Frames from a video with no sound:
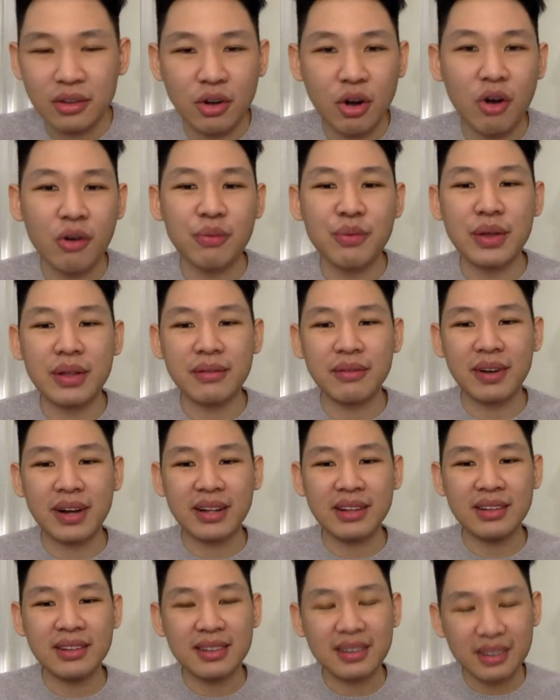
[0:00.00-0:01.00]

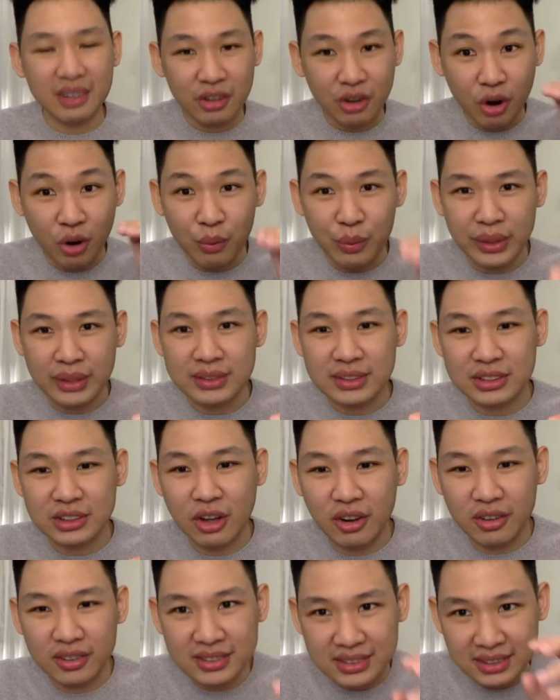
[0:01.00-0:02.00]
COVID
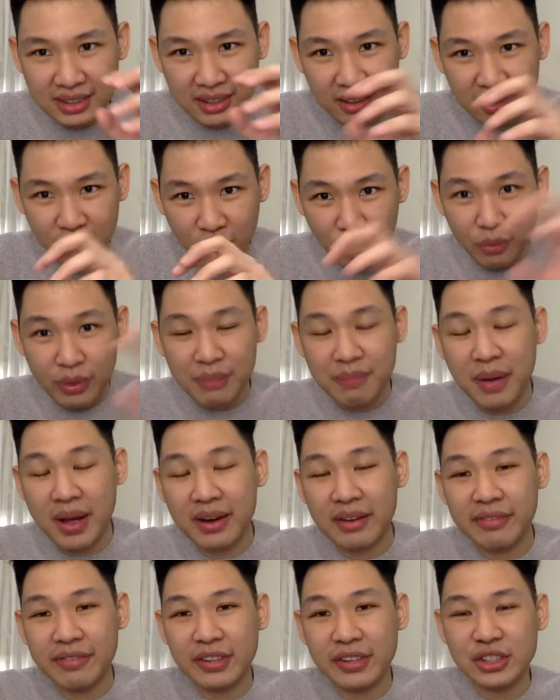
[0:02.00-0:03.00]
stocks, COVID
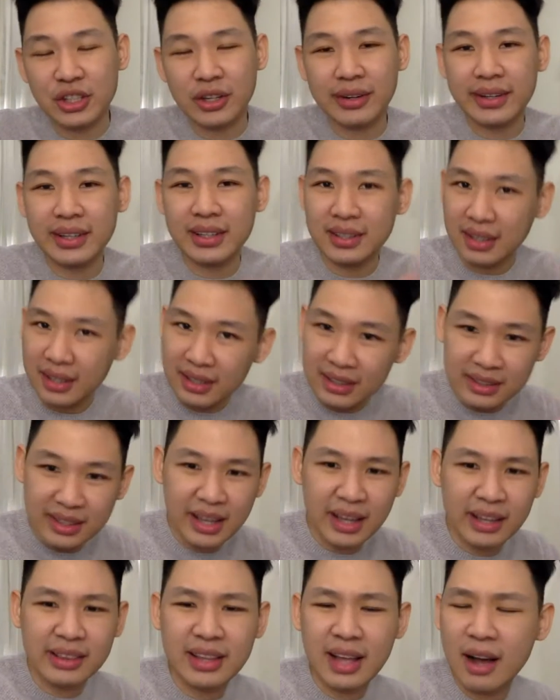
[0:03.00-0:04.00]
beneficiary,
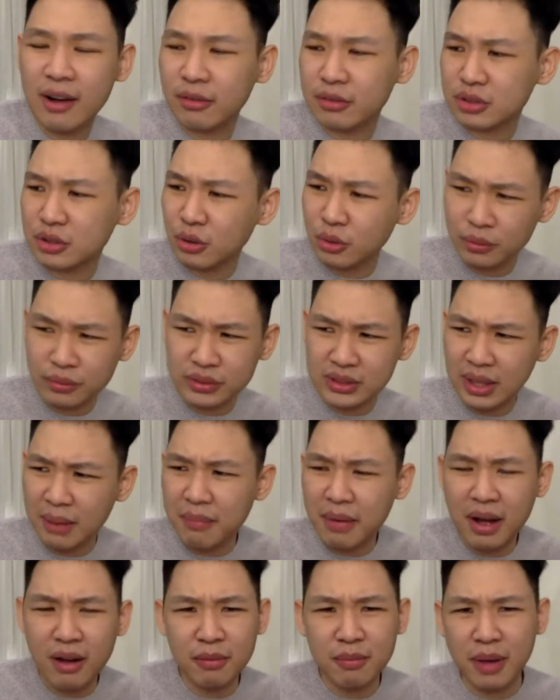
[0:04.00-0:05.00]
they are down. So
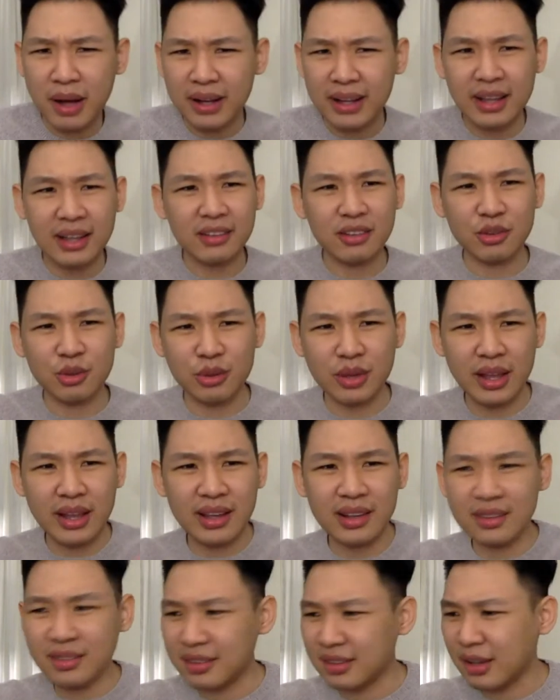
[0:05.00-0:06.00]
somehow market
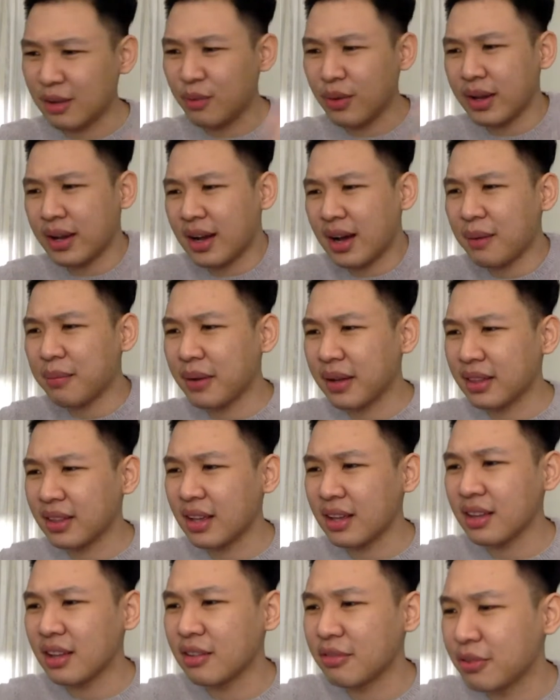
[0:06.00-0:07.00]
today, they wake up
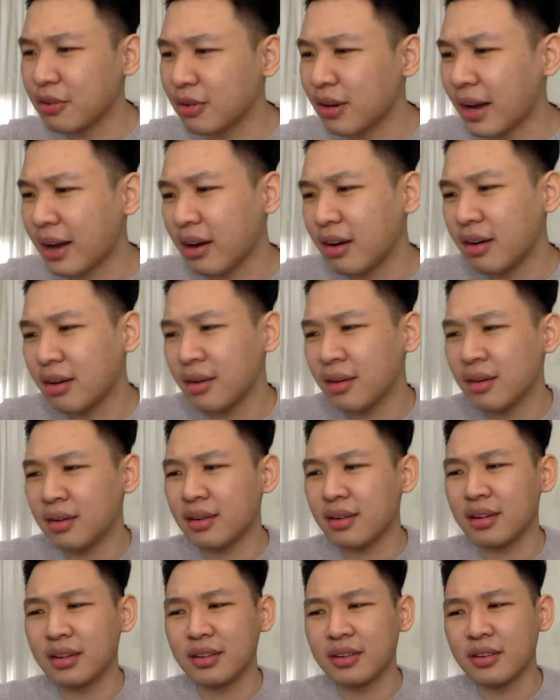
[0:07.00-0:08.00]
and then they feel like,
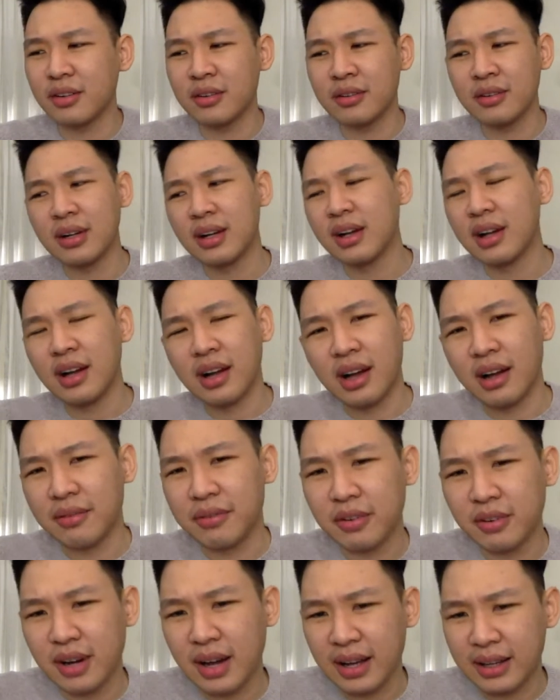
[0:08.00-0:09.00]
I
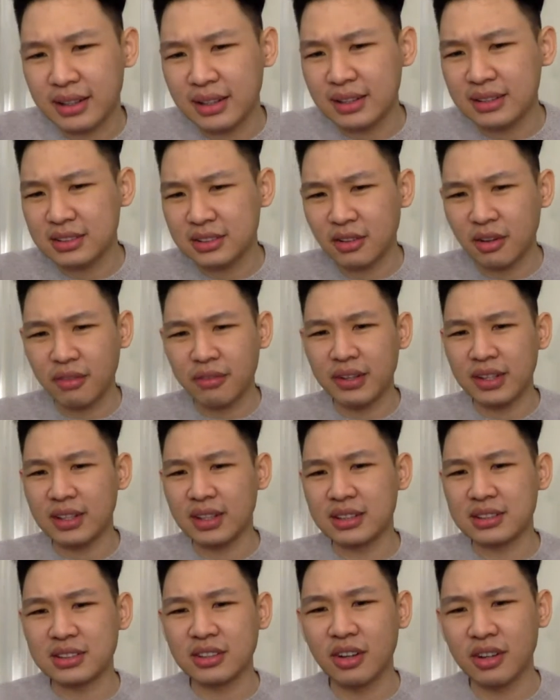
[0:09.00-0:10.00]
feel like this
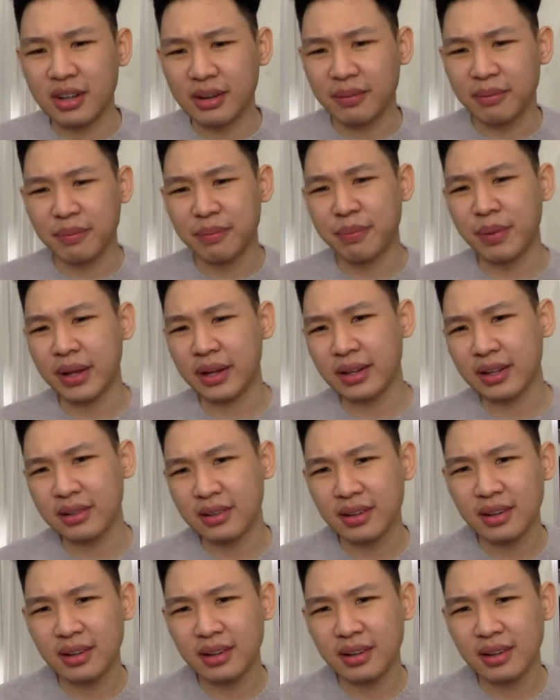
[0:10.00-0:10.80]
COVID is not a big